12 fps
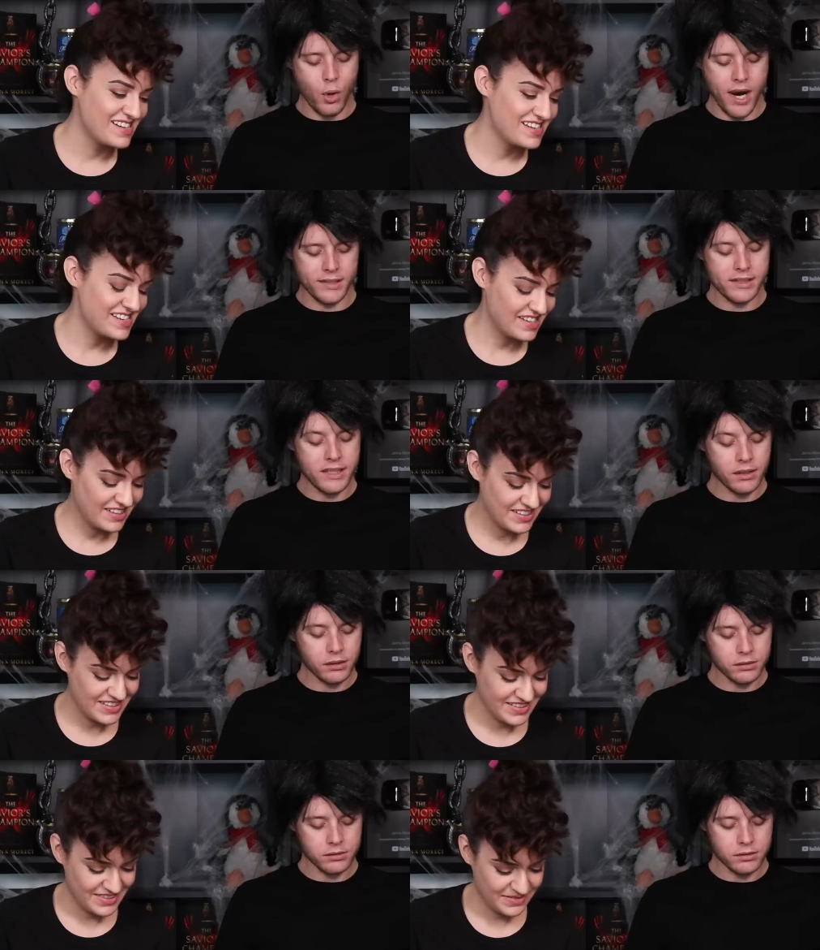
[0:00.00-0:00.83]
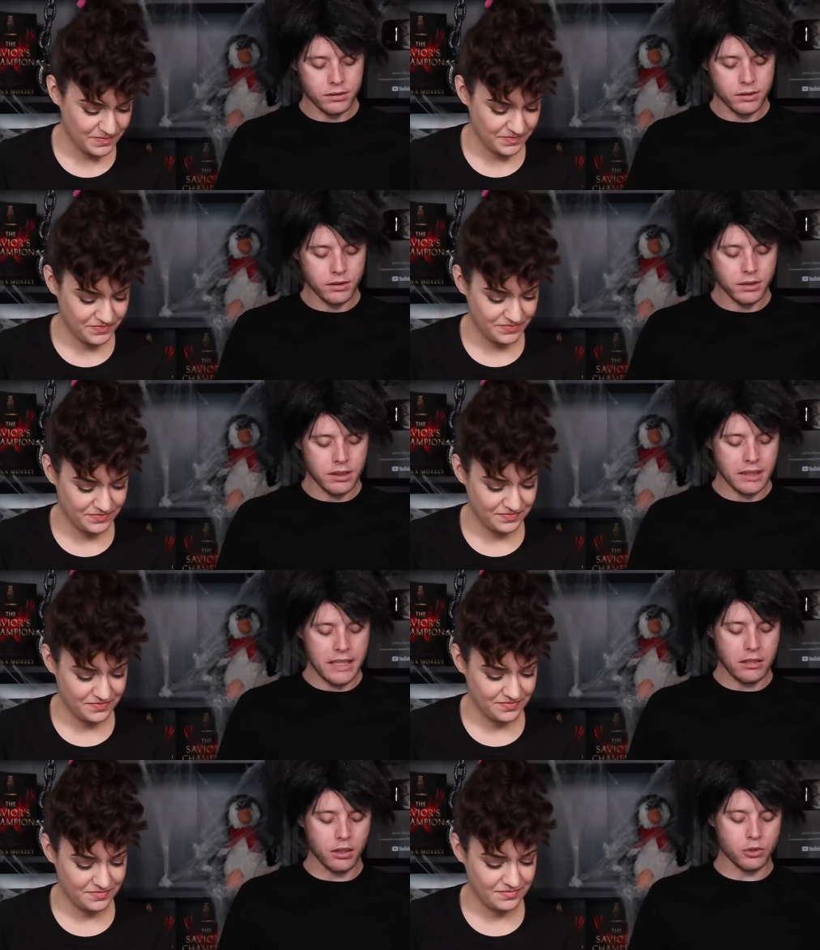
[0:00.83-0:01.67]
Speaker 1: Quiet still,
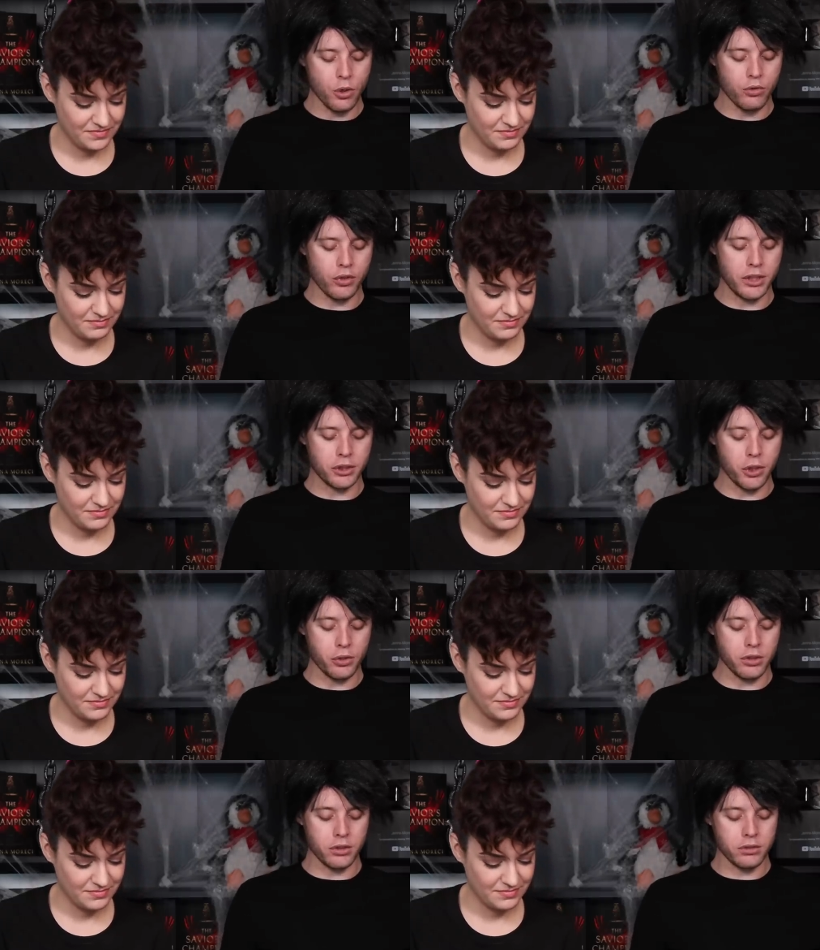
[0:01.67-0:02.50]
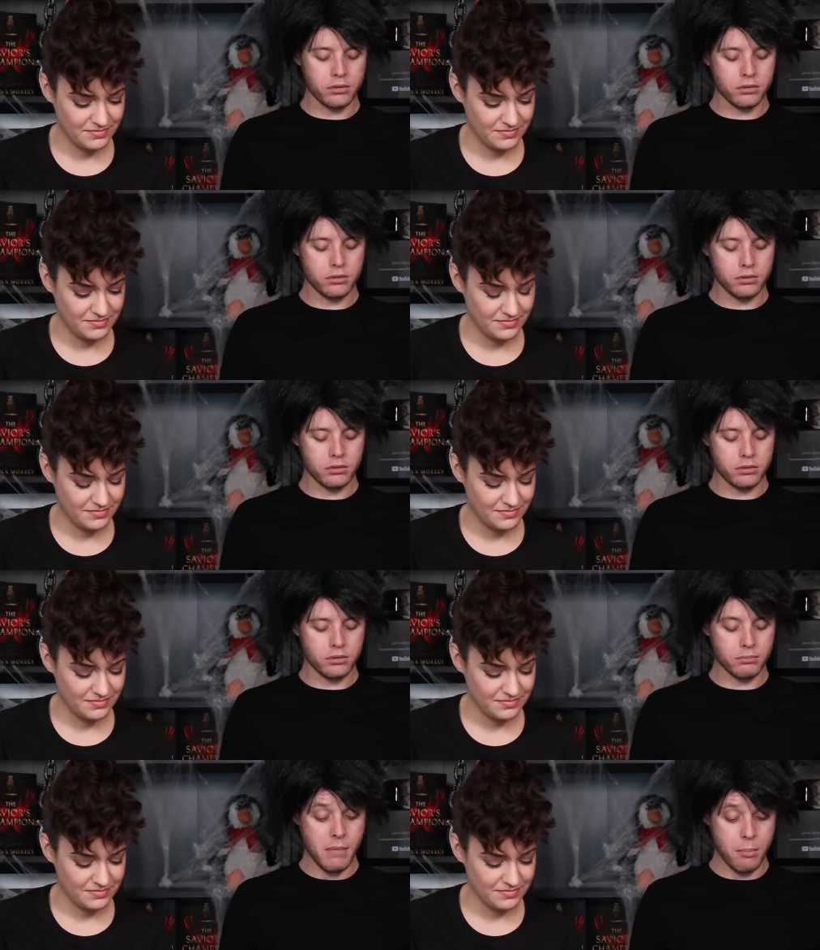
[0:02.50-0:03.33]
Kaleo looked over his shoulder.
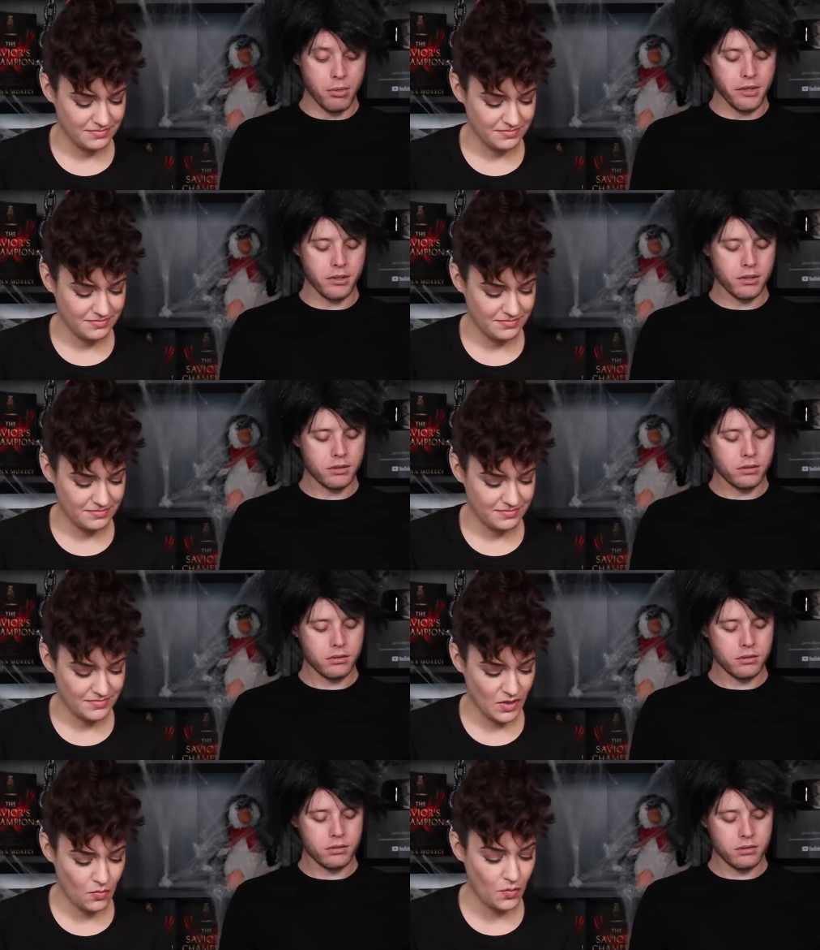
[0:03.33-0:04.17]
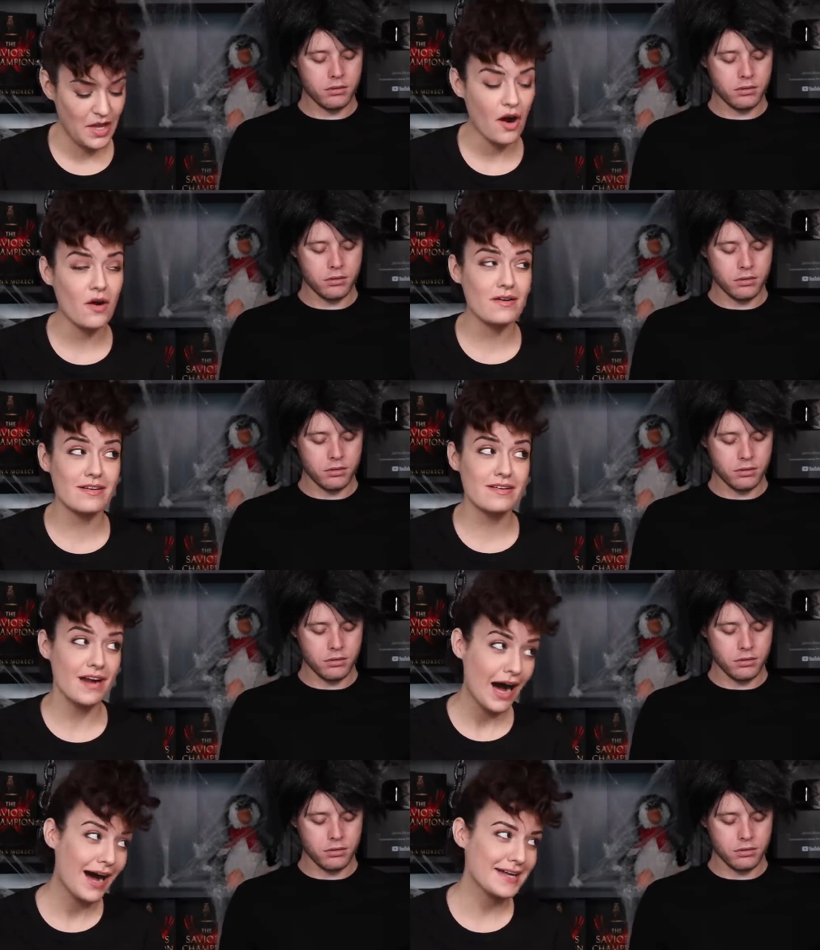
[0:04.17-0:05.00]
My brother?
Speaker 2: We are
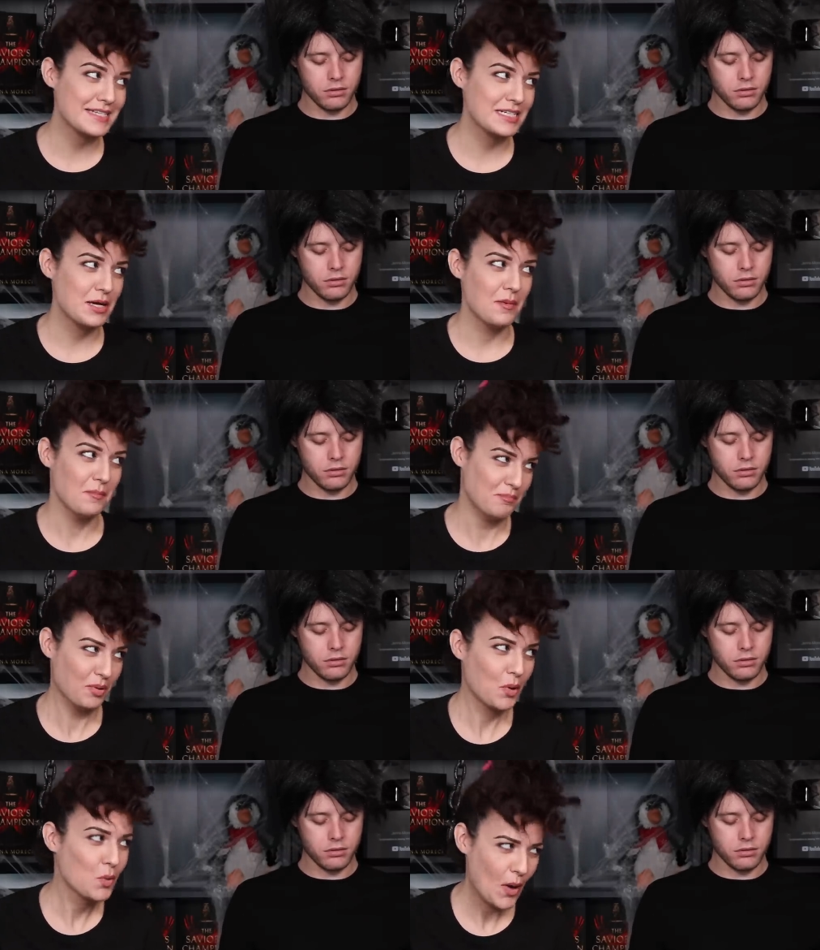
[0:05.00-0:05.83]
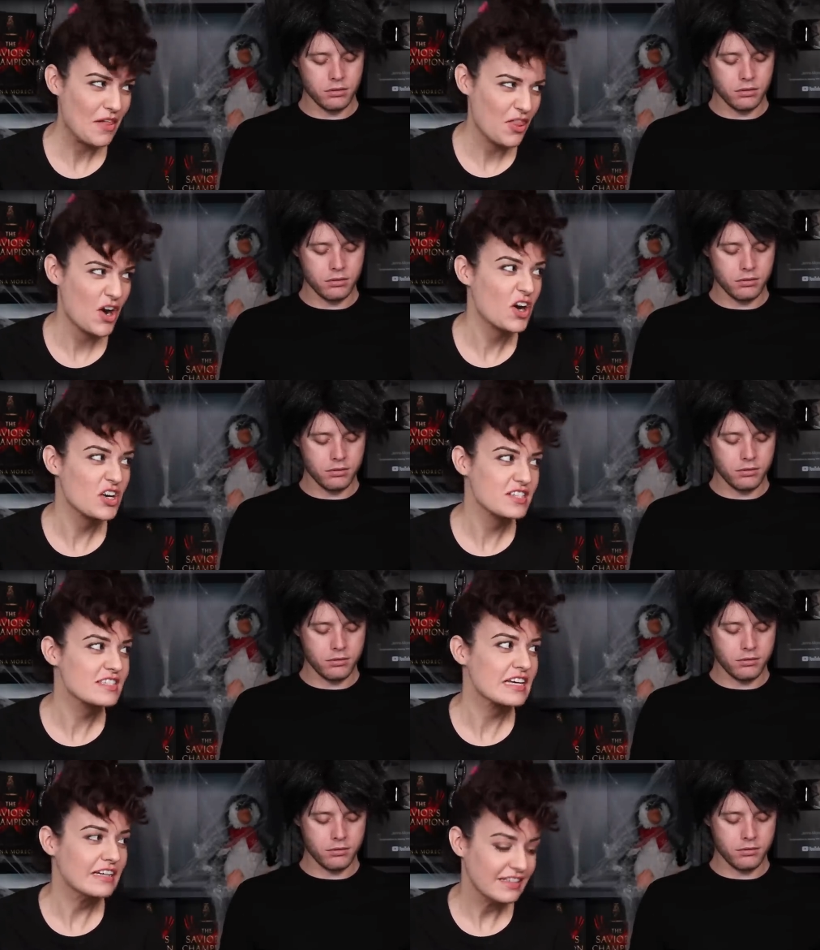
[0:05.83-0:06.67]
not
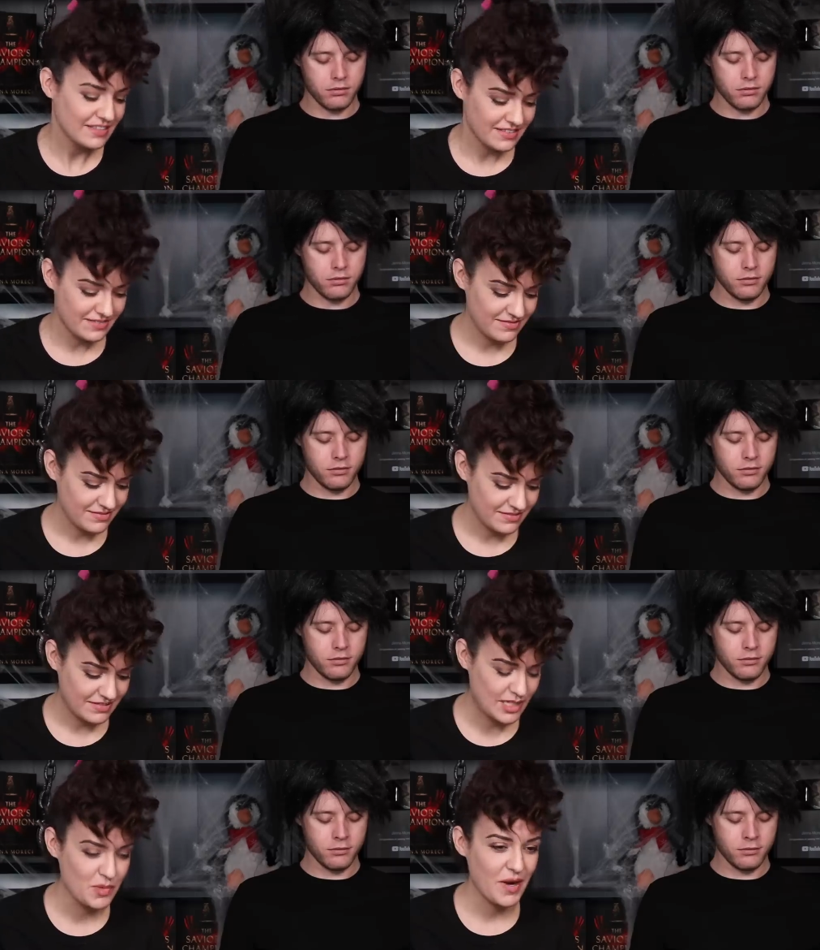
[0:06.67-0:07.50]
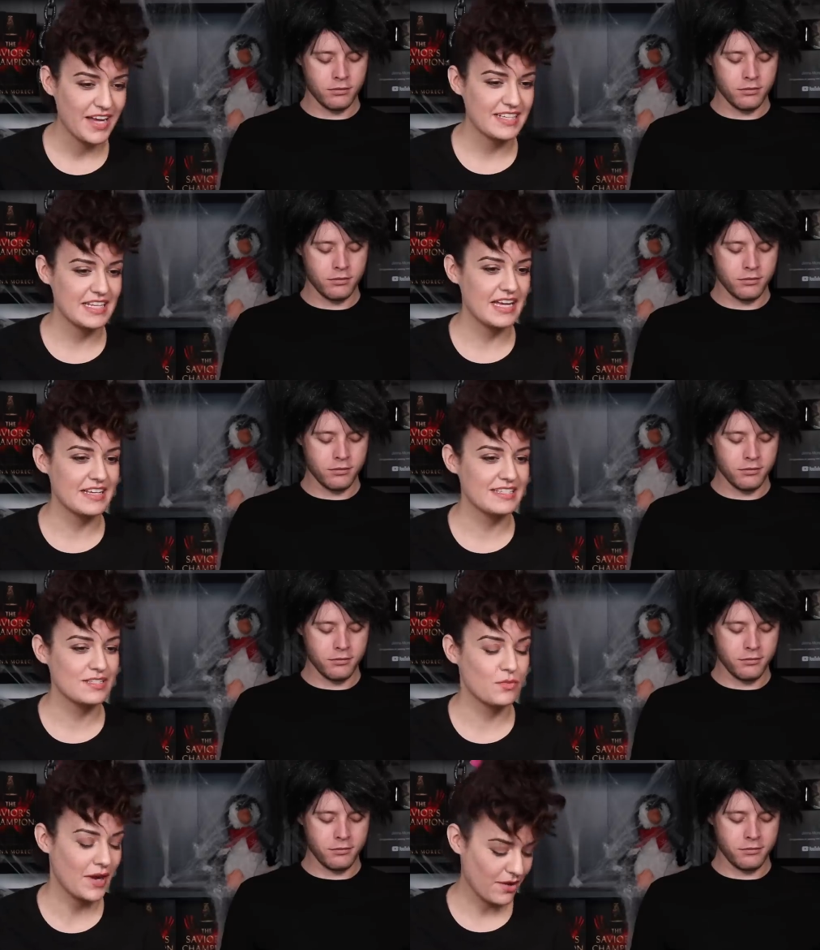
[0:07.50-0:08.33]
brothers. Tobias
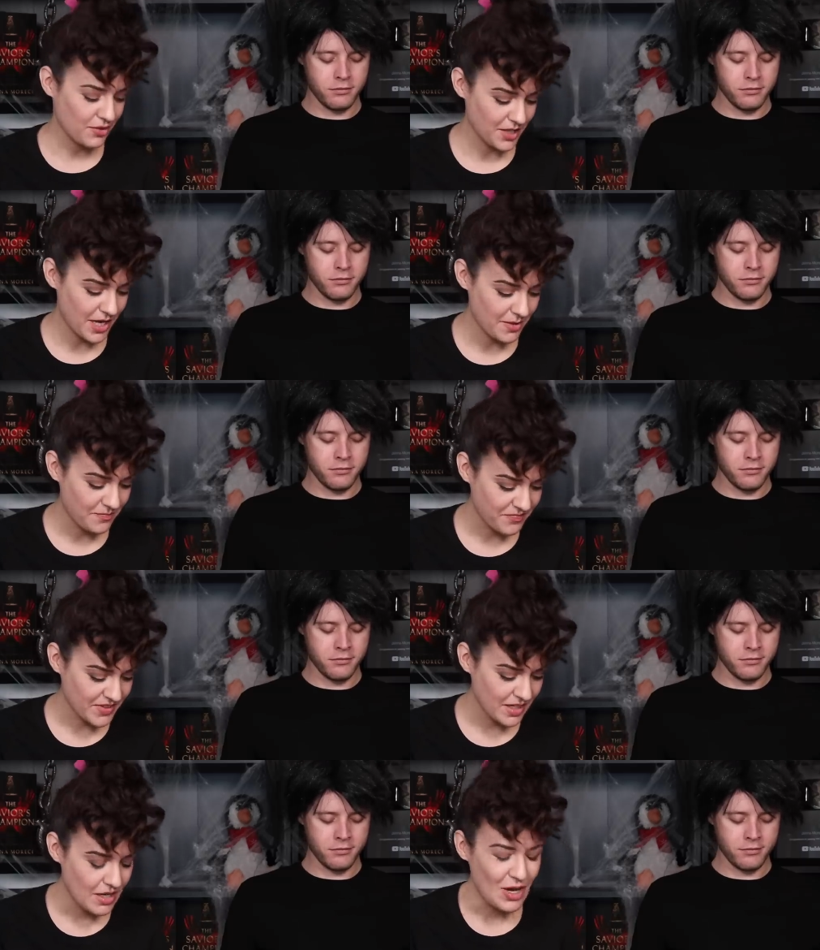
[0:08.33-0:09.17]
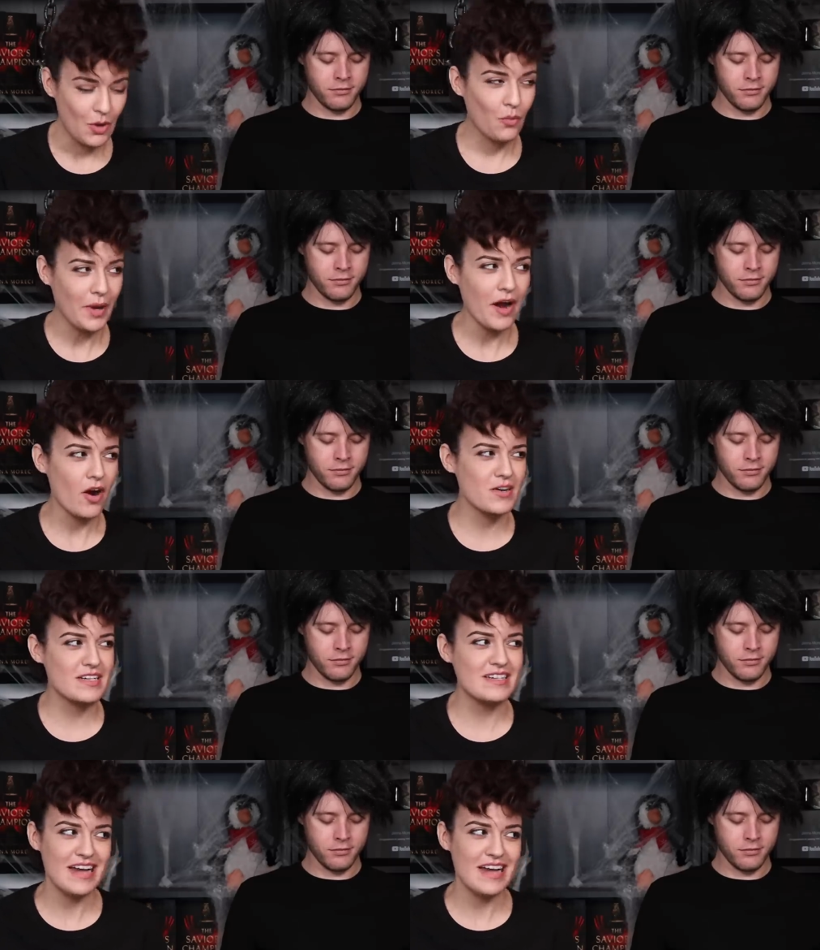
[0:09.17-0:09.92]
hissed. Wait, hold on. We are